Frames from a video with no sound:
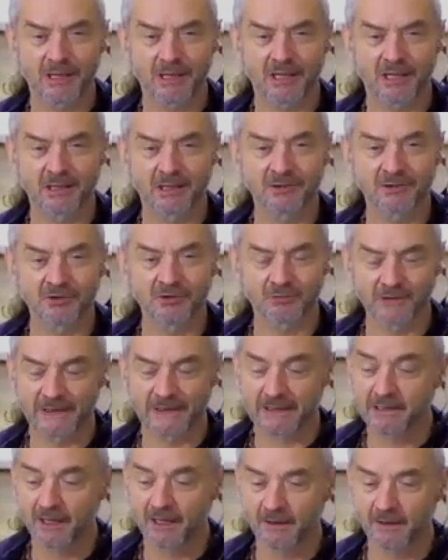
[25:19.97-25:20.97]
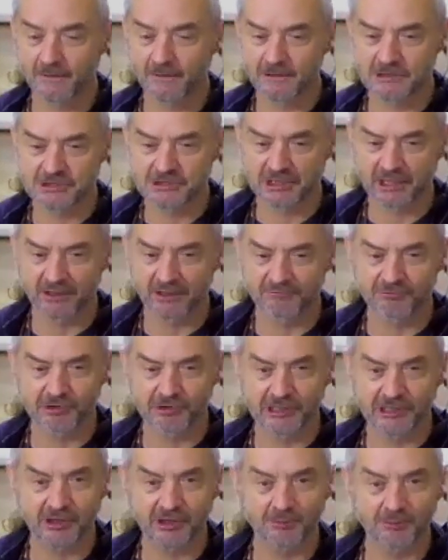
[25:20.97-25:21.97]
and you're encouraging a
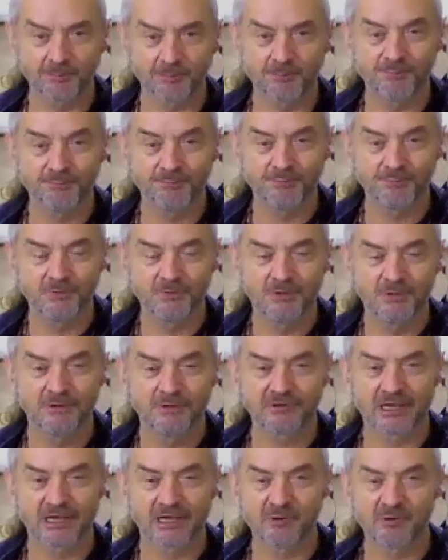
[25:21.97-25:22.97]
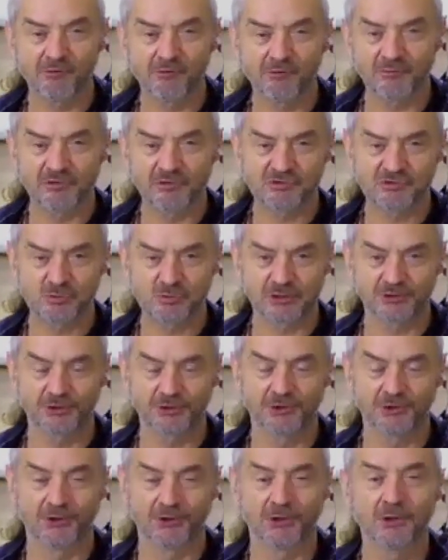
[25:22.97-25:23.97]
freedom for that movement to
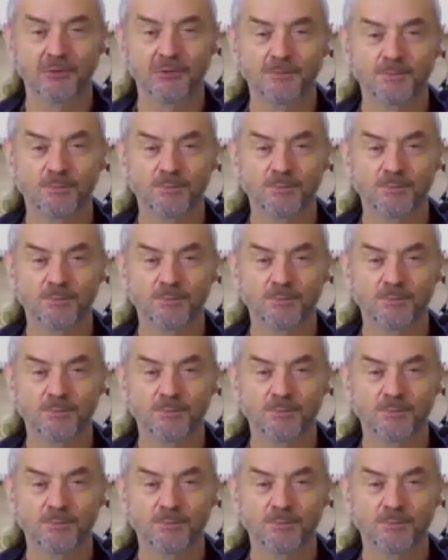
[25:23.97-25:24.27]
occur